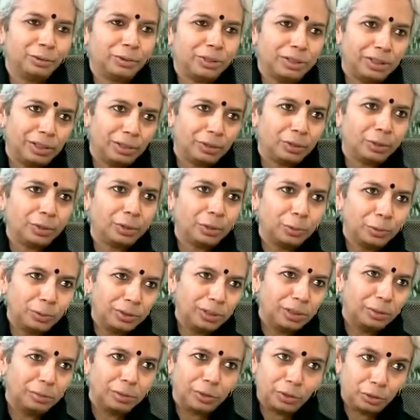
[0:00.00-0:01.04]
You can take on the
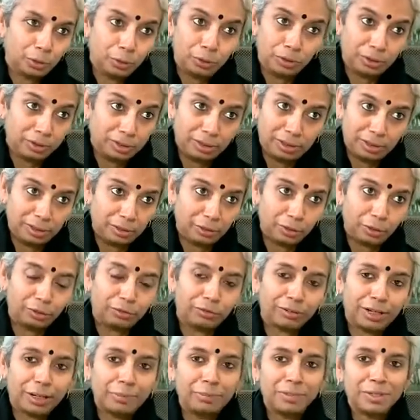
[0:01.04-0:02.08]
world, but you don't really take on your
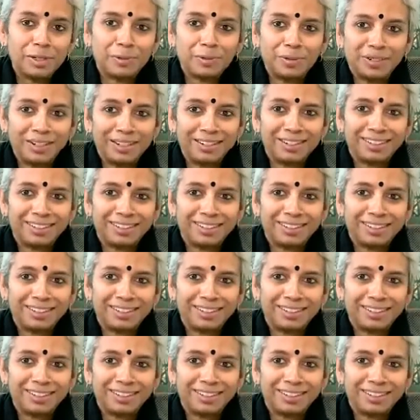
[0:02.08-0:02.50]
families very